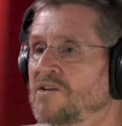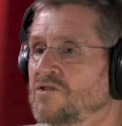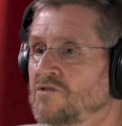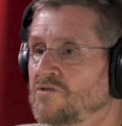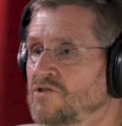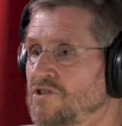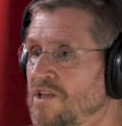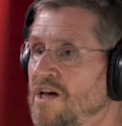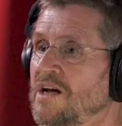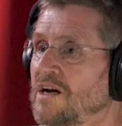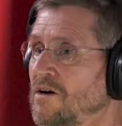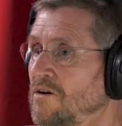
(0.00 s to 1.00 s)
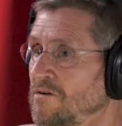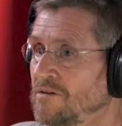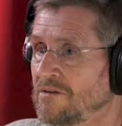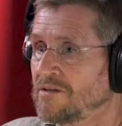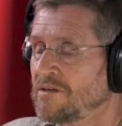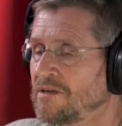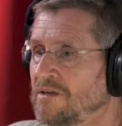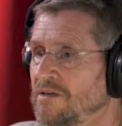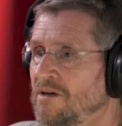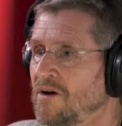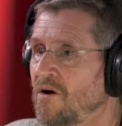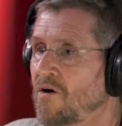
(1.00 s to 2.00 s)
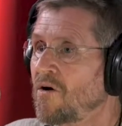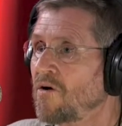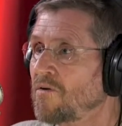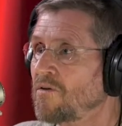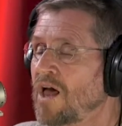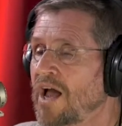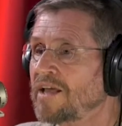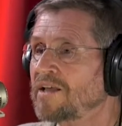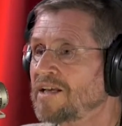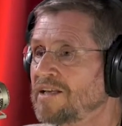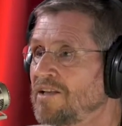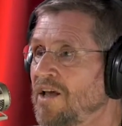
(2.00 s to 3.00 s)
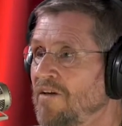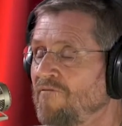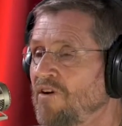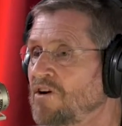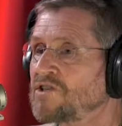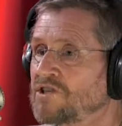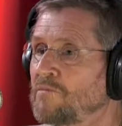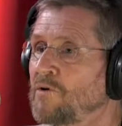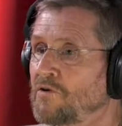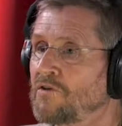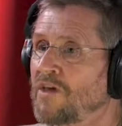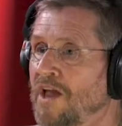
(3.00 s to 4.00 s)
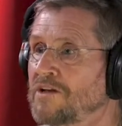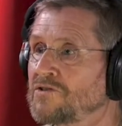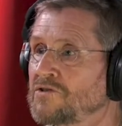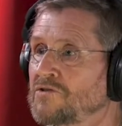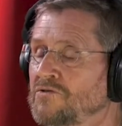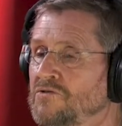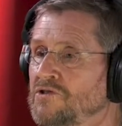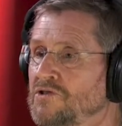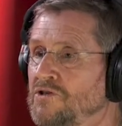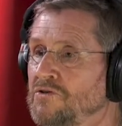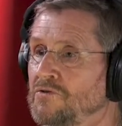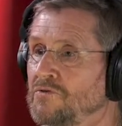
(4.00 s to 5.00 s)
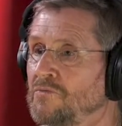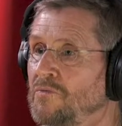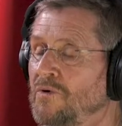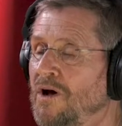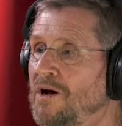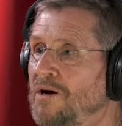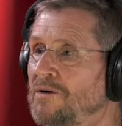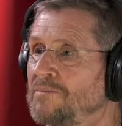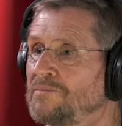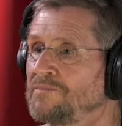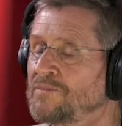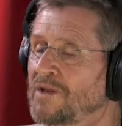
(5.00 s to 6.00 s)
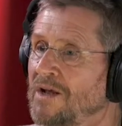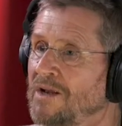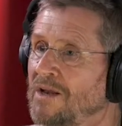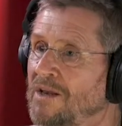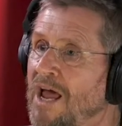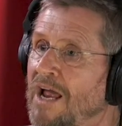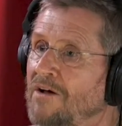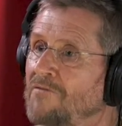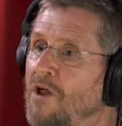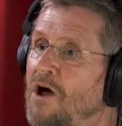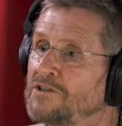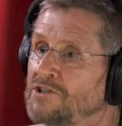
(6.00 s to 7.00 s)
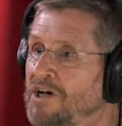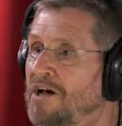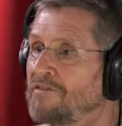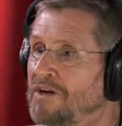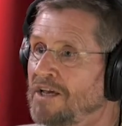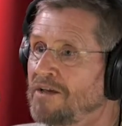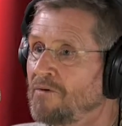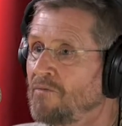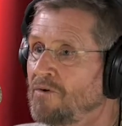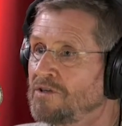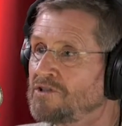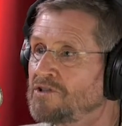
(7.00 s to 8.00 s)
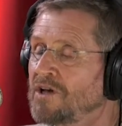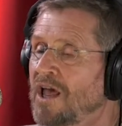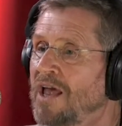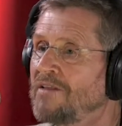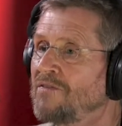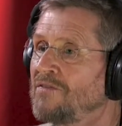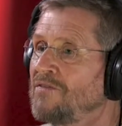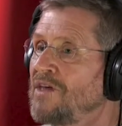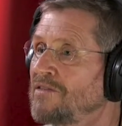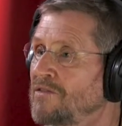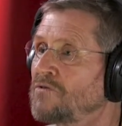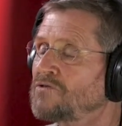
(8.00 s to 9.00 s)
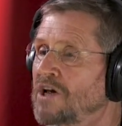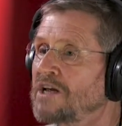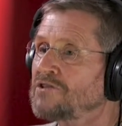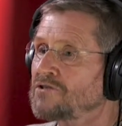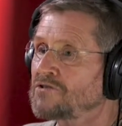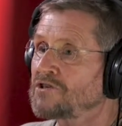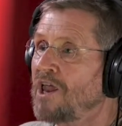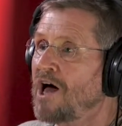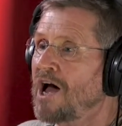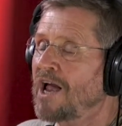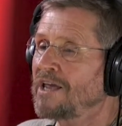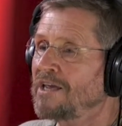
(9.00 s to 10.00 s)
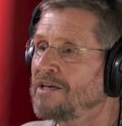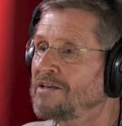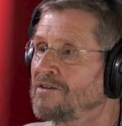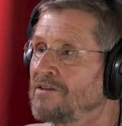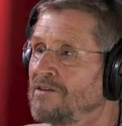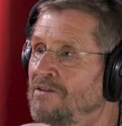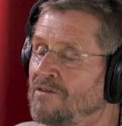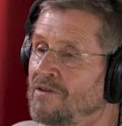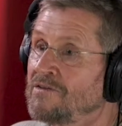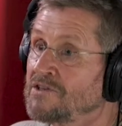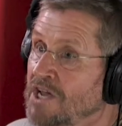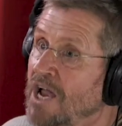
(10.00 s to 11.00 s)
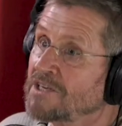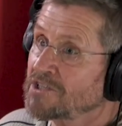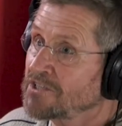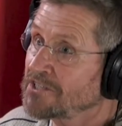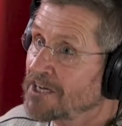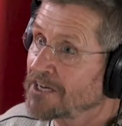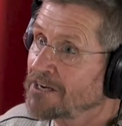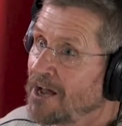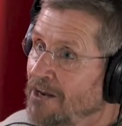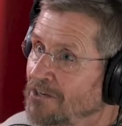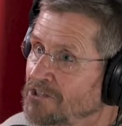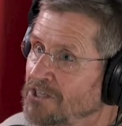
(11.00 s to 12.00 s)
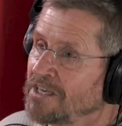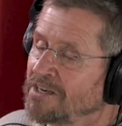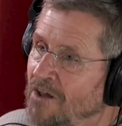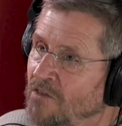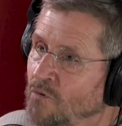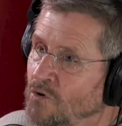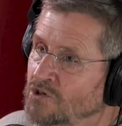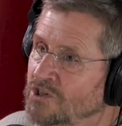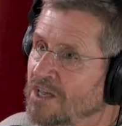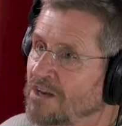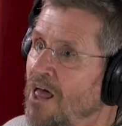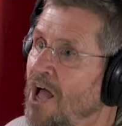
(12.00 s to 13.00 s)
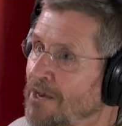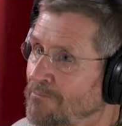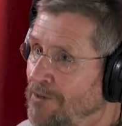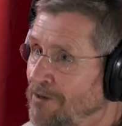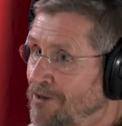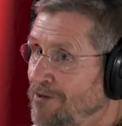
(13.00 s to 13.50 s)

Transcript: answers there are like very similar to the answers to uh, lack of longevity, which and that those answers lie in science and technology. In other words, the Enlightenment.